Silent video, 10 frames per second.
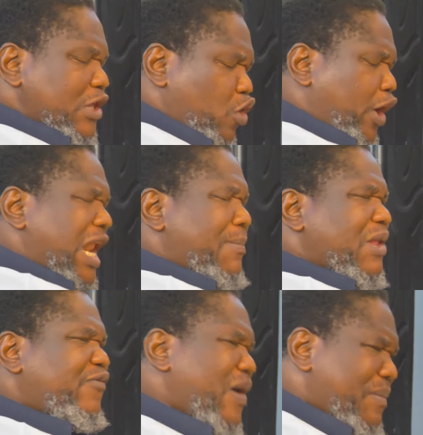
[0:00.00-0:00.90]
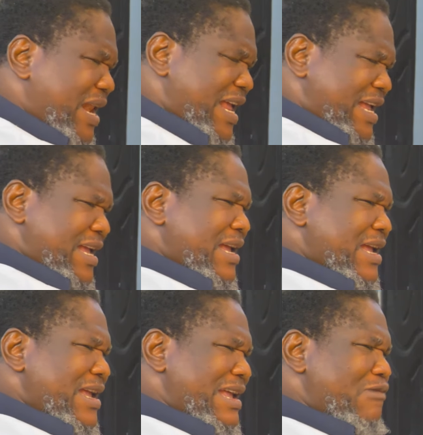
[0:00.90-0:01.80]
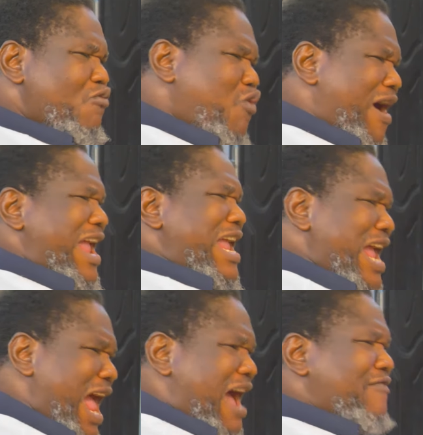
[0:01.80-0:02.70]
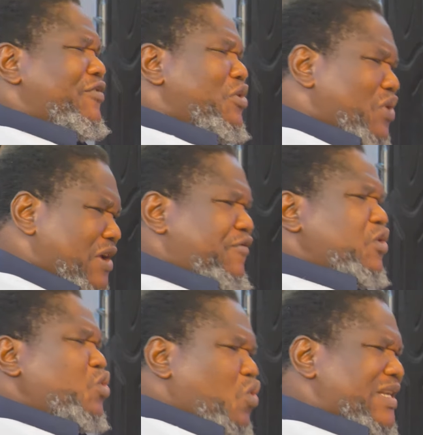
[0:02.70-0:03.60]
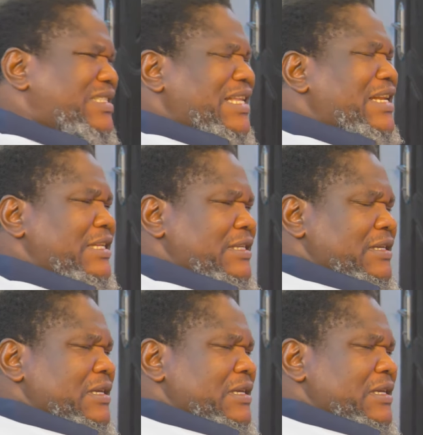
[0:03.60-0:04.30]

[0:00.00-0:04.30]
are talking about family. Why have you refused to understand it?